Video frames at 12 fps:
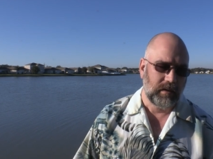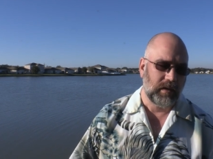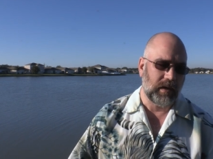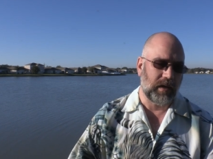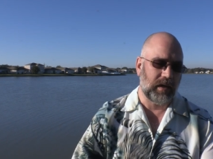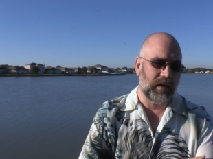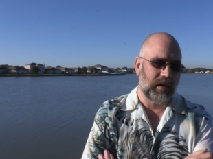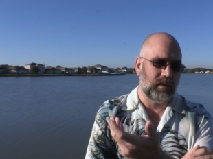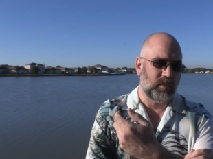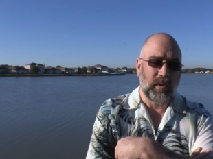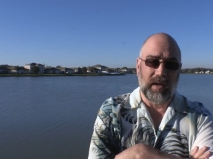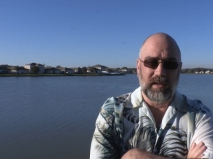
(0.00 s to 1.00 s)

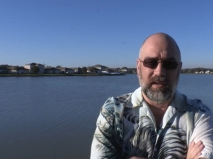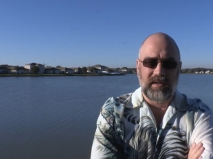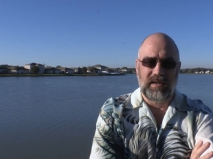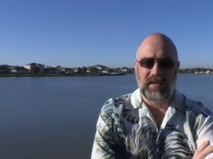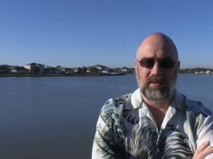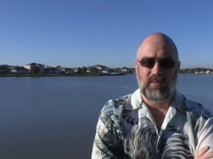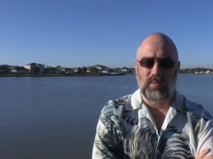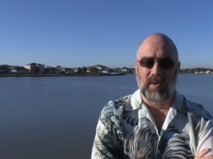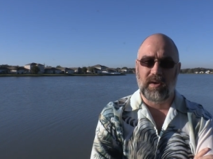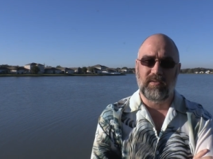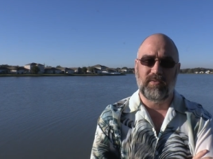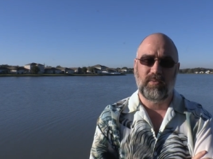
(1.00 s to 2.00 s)
uh, well, it, it,
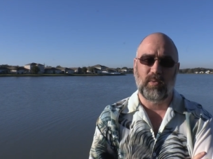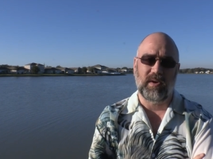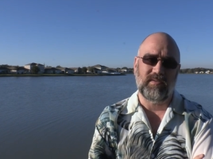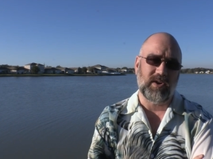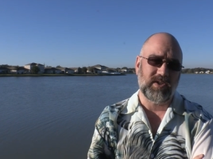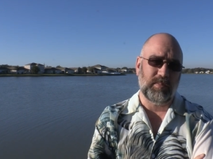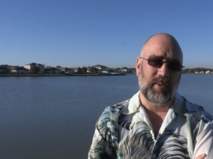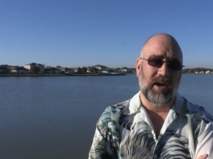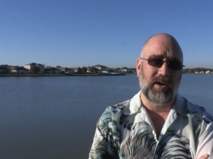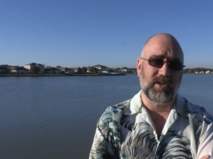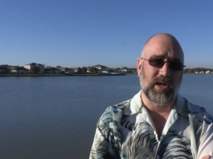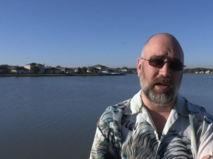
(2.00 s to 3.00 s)
one of one of our suppliers